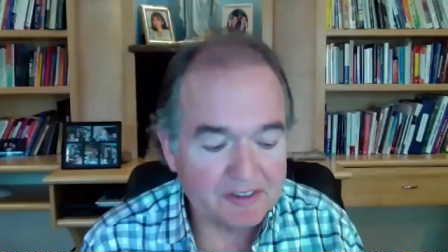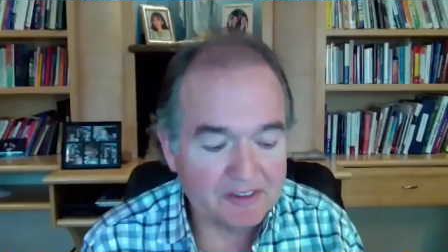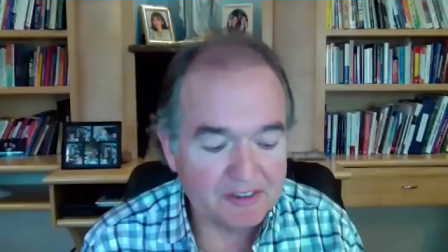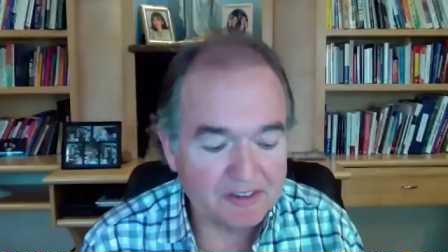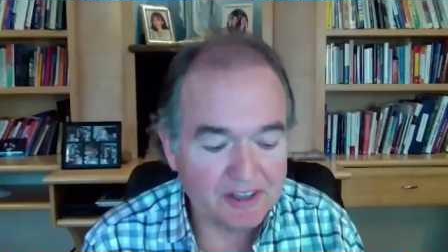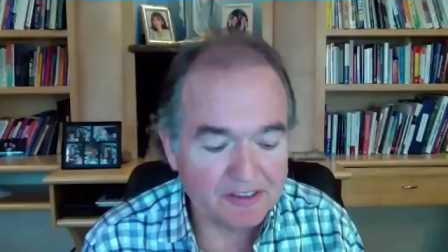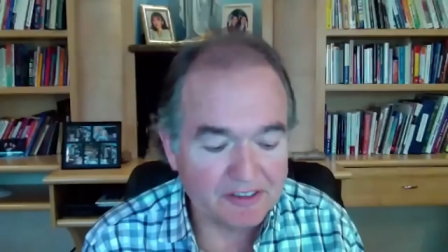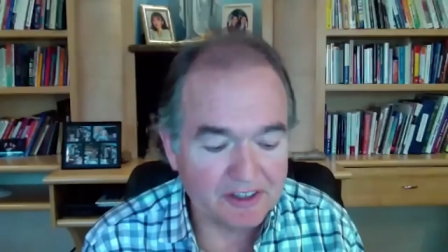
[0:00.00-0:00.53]
is
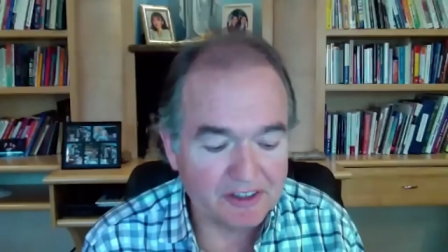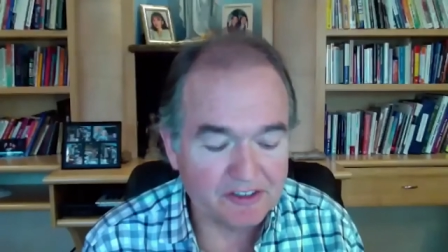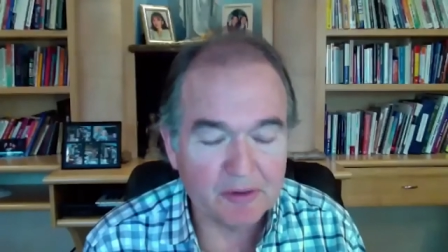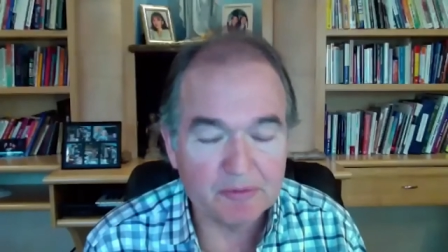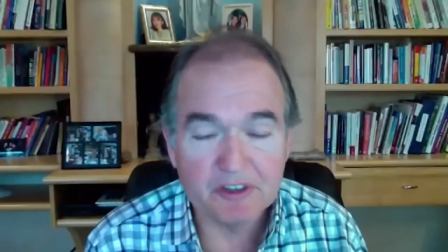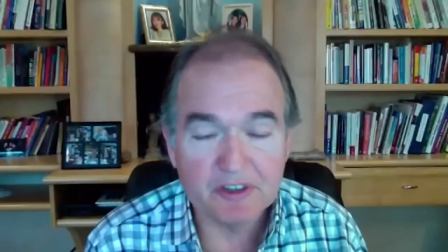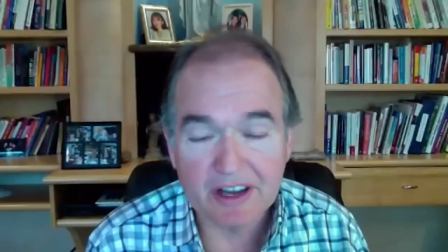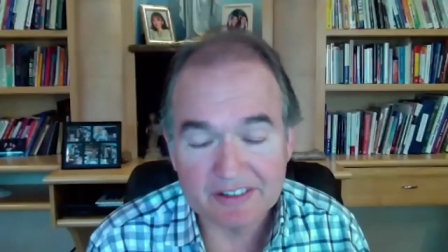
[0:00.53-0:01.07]
such a
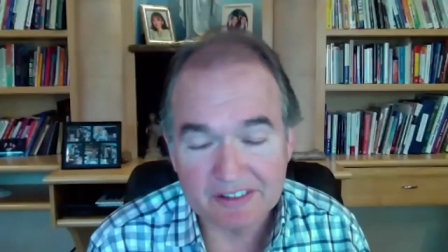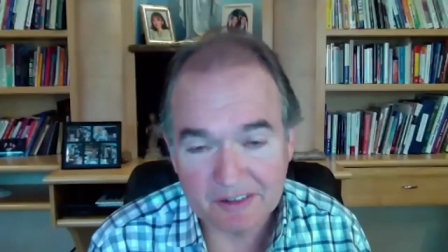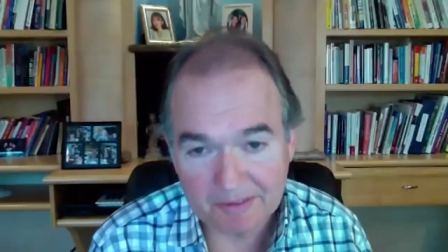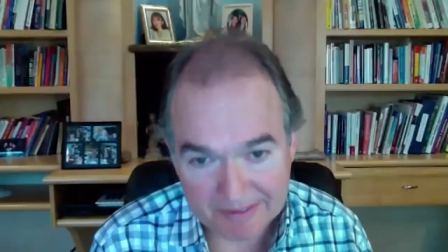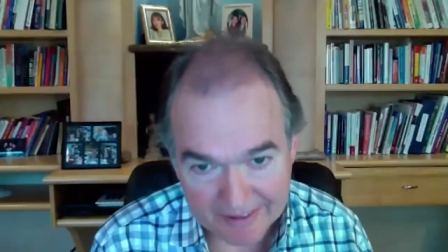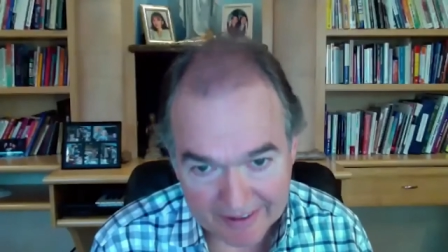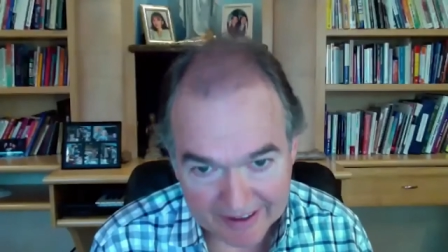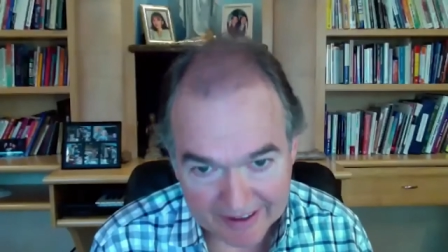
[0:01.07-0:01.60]
subjective
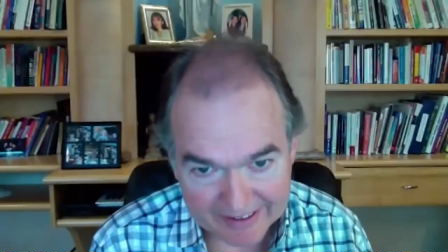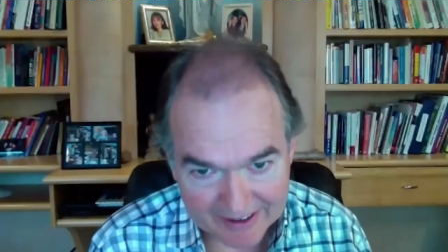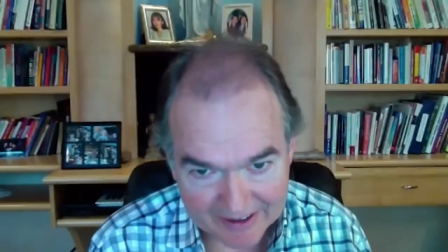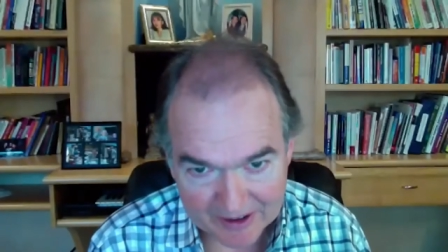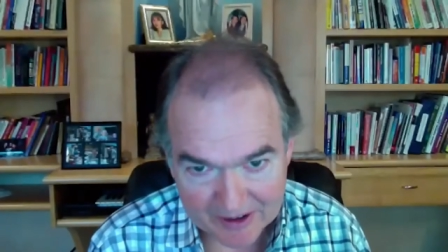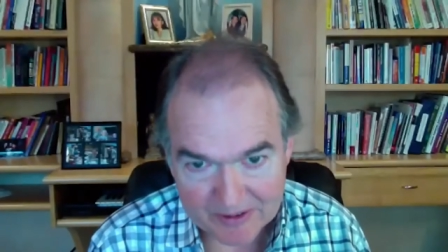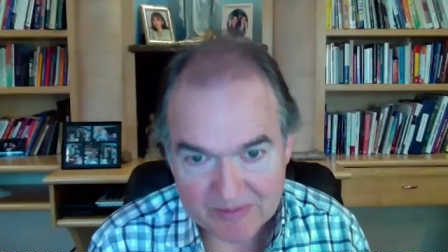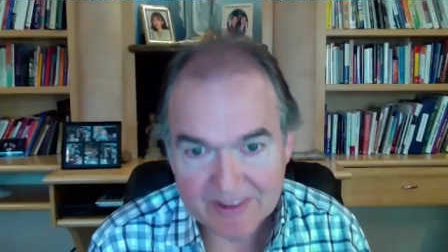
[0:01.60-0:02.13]
thing
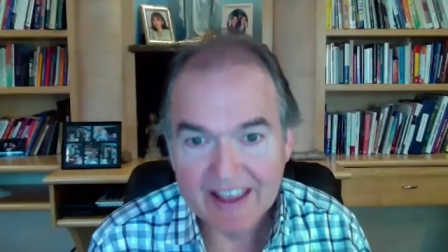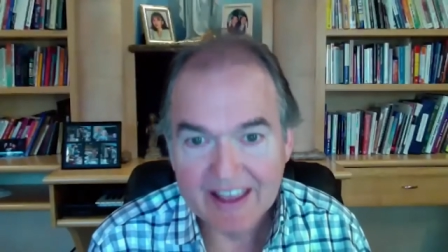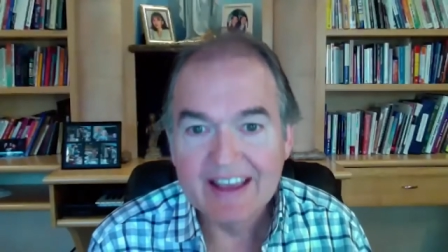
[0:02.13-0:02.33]
here.